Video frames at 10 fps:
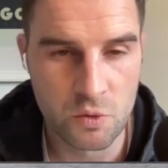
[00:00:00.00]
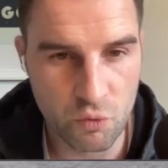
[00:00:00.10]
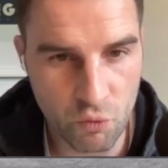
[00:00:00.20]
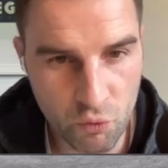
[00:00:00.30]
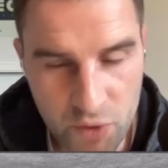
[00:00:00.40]

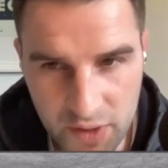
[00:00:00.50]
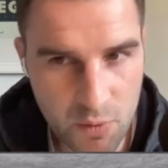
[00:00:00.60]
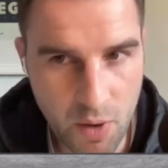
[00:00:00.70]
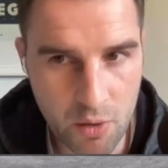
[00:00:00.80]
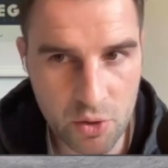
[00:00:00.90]

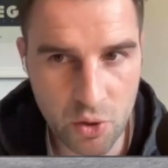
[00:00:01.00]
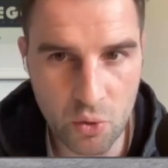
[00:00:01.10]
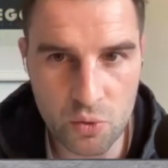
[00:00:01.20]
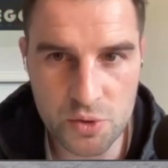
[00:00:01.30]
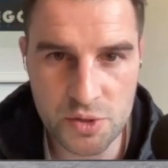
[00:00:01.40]
Really well
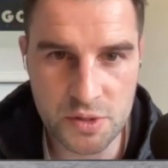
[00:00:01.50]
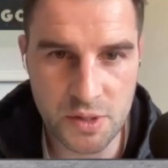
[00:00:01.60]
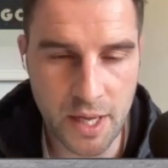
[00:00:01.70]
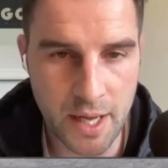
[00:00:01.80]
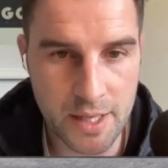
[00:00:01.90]
coached,
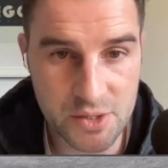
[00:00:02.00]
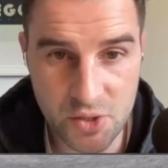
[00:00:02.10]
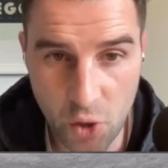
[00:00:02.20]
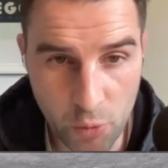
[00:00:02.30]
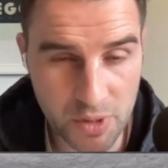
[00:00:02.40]
uh,
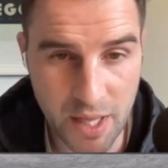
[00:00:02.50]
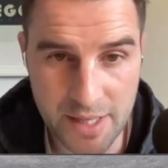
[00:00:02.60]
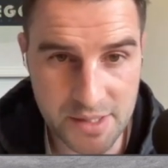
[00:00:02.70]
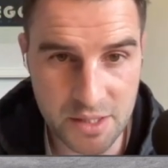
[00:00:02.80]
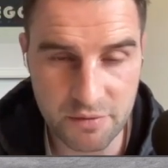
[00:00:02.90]
top
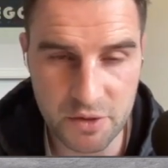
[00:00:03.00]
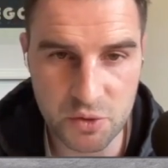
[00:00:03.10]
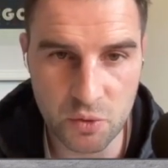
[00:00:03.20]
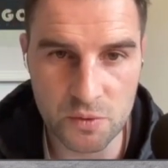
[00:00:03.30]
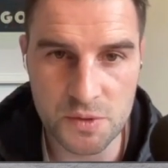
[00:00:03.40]
class
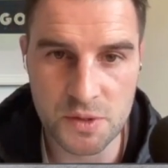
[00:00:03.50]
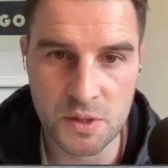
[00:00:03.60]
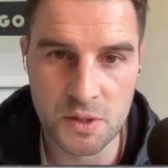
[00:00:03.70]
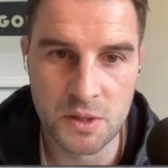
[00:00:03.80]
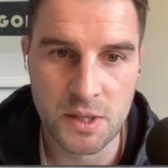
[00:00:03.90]
individuals
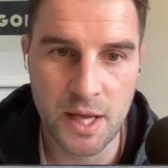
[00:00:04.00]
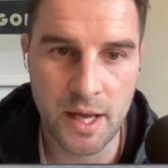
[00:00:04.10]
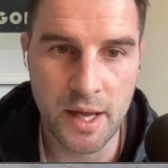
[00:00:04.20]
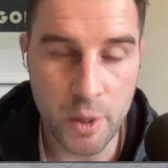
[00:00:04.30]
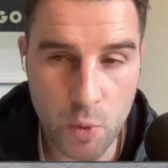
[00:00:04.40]

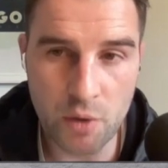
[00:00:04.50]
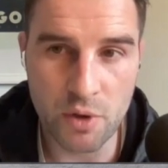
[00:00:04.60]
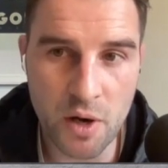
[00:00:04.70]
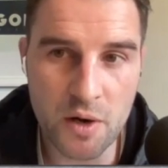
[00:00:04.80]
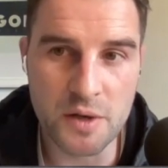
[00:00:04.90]
uh, and well
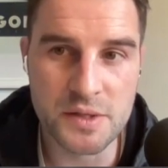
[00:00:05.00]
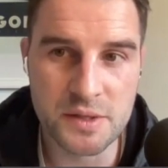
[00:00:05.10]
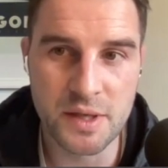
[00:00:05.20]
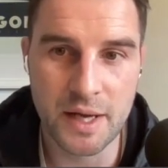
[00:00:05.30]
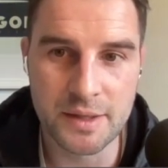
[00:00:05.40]

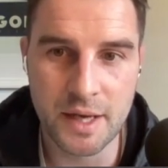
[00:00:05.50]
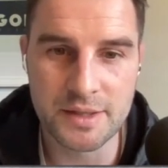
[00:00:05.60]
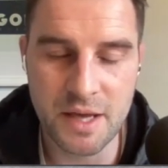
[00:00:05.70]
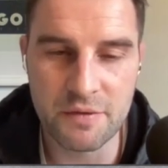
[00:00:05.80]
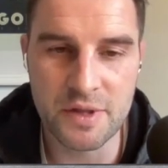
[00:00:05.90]
rehearsed. And,
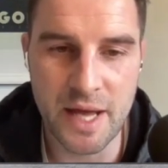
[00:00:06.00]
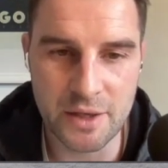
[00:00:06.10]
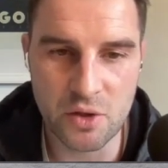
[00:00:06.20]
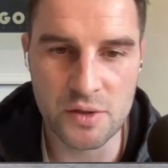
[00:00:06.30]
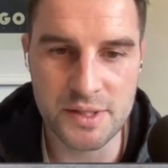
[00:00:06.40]
and given
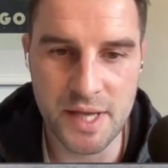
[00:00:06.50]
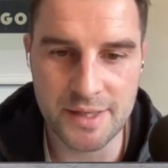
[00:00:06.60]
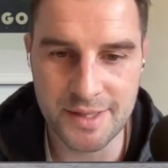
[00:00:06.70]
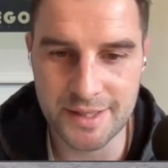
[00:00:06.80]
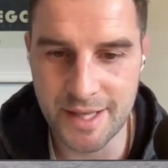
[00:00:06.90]
that
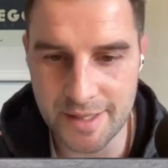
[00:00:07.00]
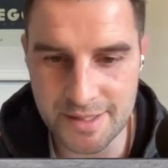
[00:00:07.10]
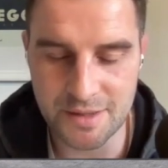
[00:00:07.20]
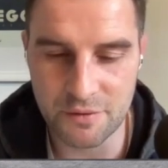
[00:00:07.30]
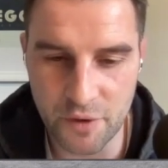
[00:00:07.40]
context
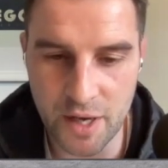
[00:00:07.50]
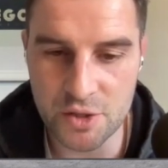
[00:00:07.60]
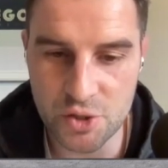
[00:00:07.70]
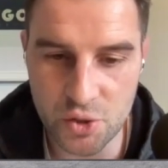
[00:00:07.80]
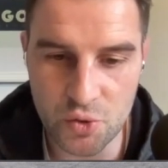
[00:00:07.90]
against the
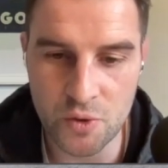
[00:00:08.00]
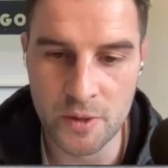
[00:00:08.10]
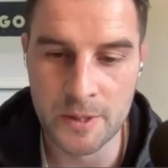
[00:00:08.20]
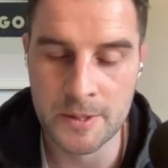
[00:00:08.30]
French, who